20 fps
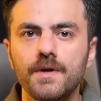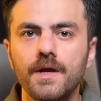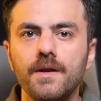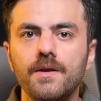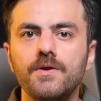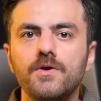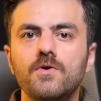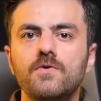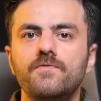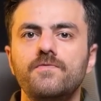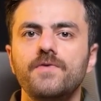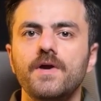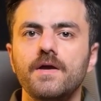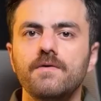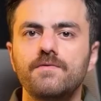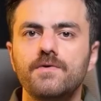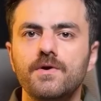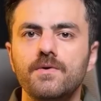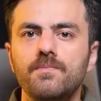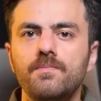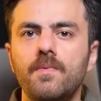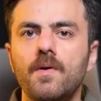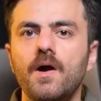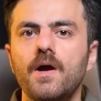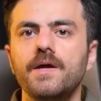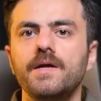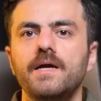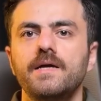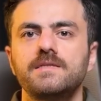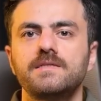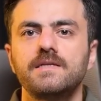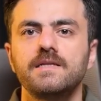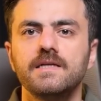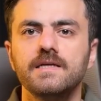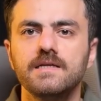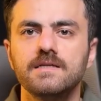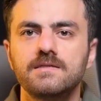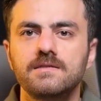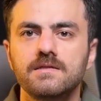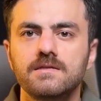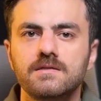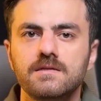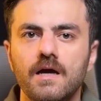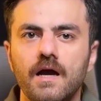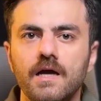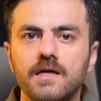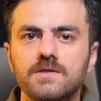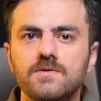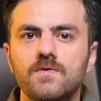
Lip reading: in your favor by at least the size